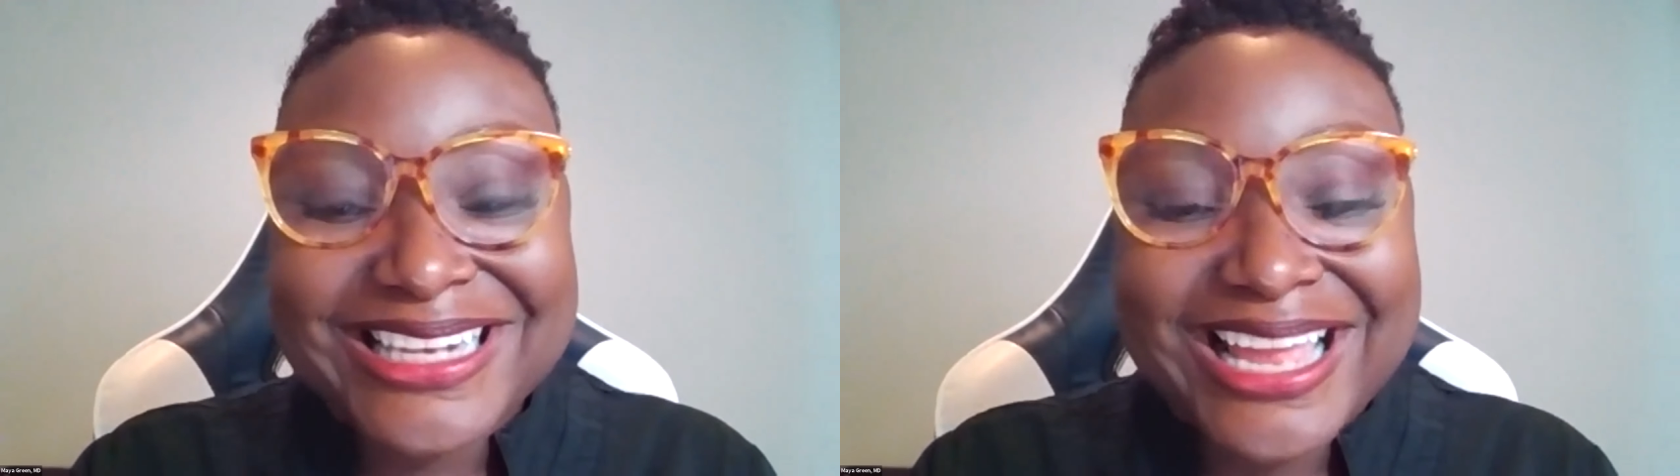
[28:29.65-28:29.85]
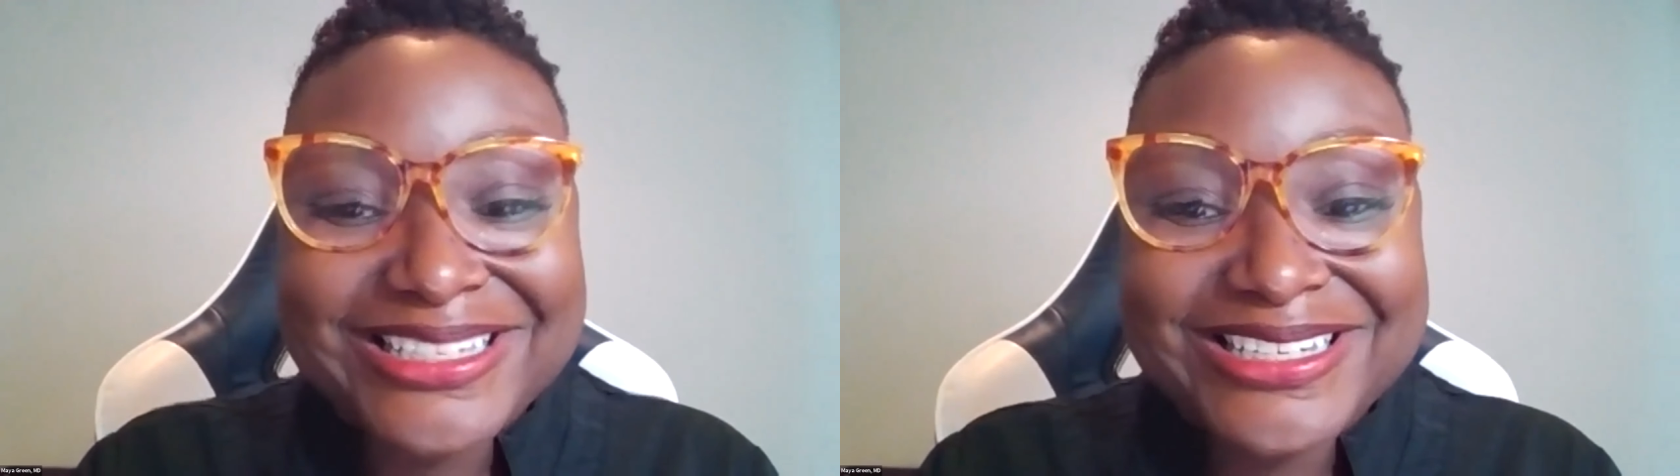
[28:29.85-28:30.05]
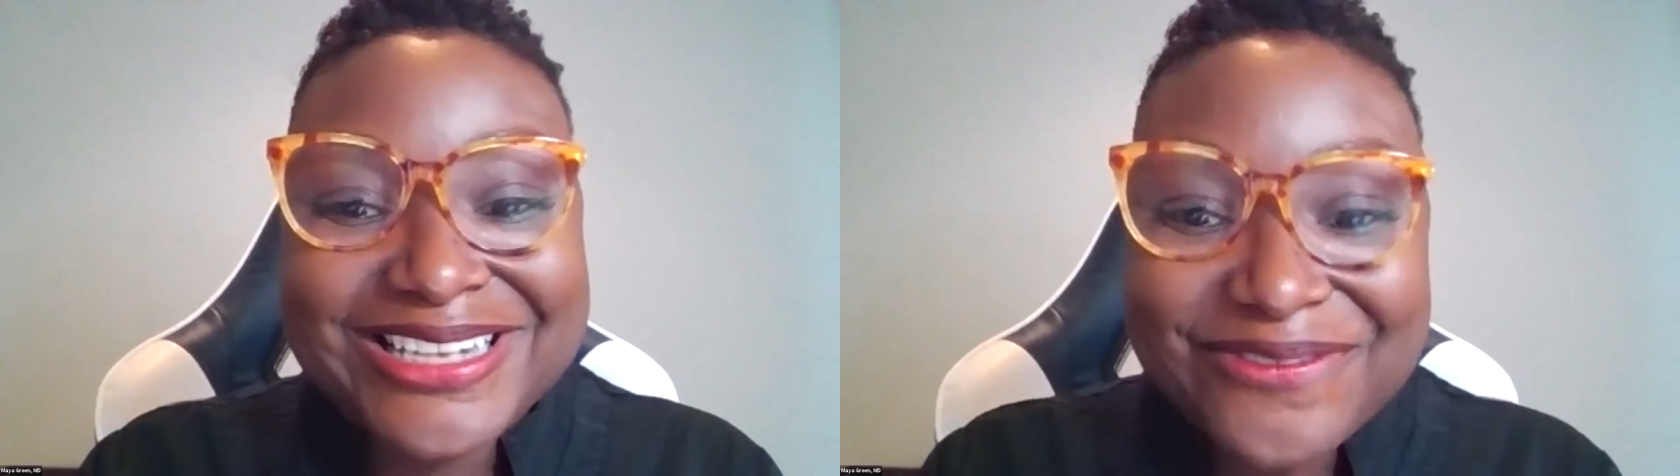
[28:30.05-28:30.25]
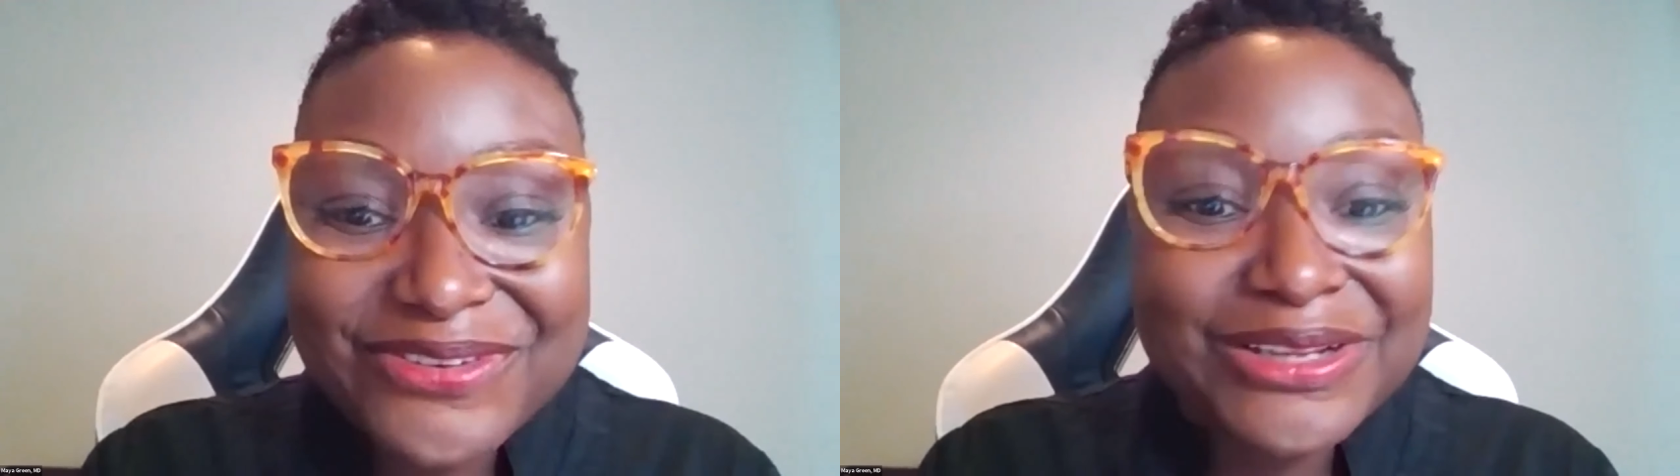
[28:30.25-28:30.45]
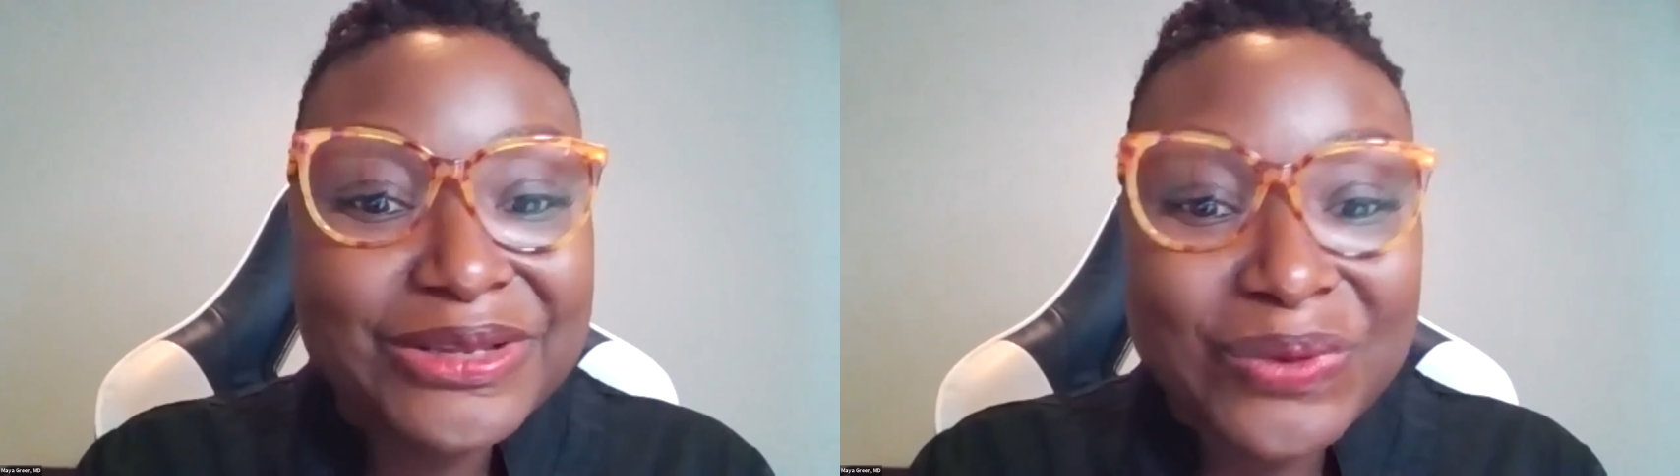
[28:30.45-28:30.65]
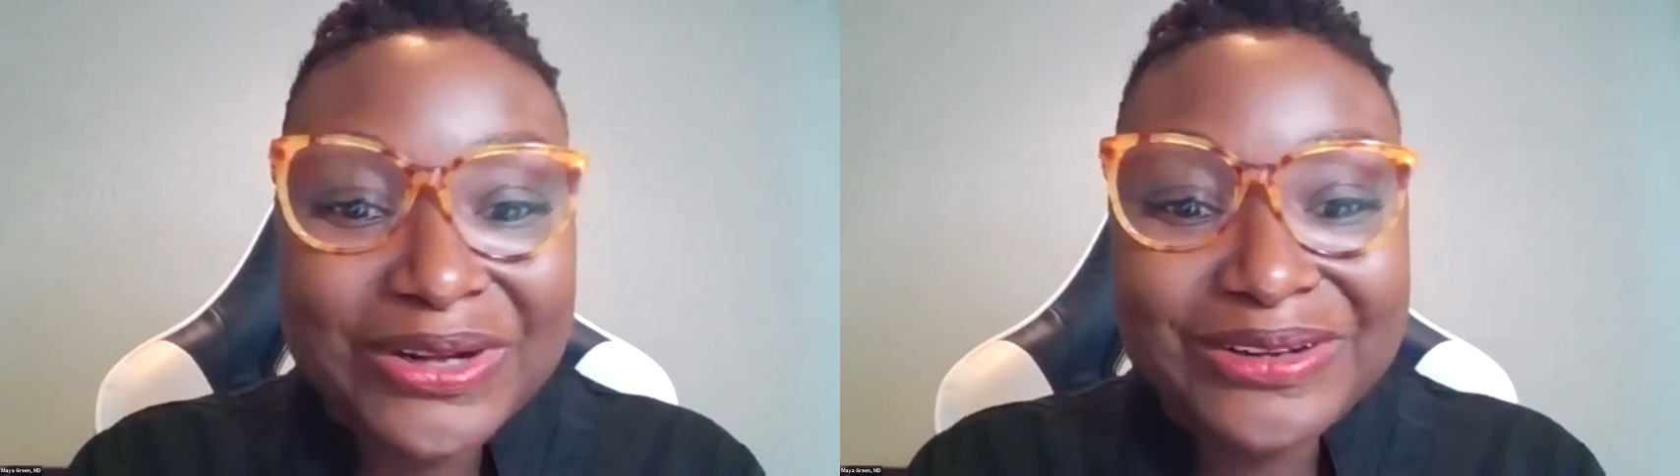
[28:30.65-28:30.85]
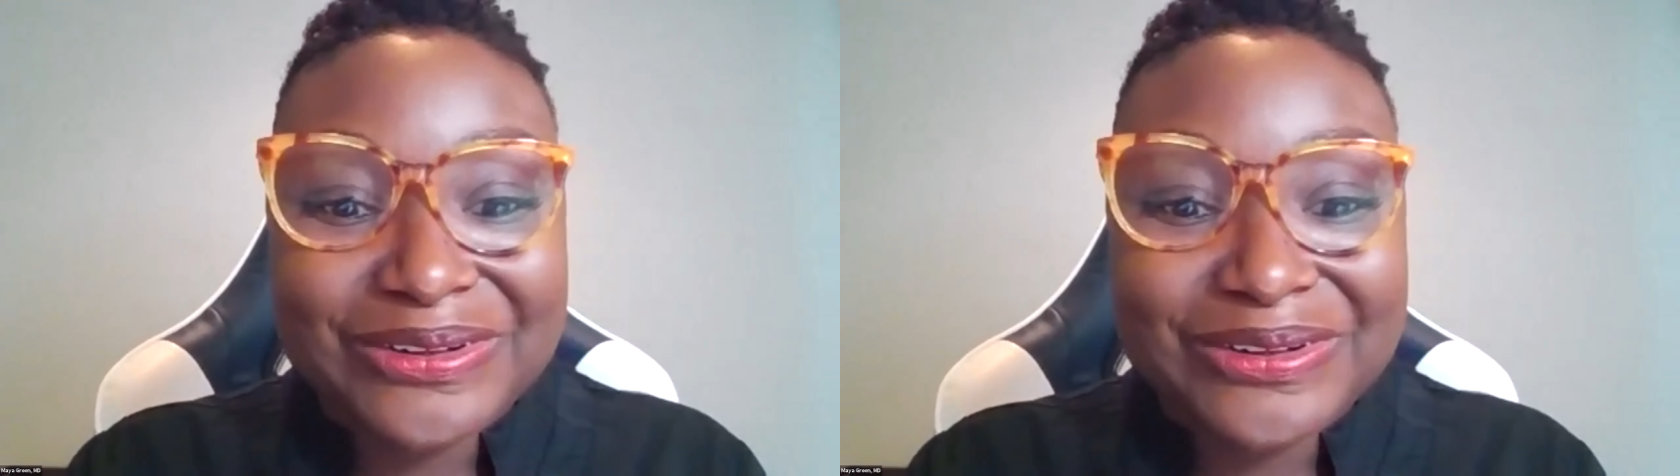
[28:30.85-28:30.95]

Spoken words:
and I definitely want to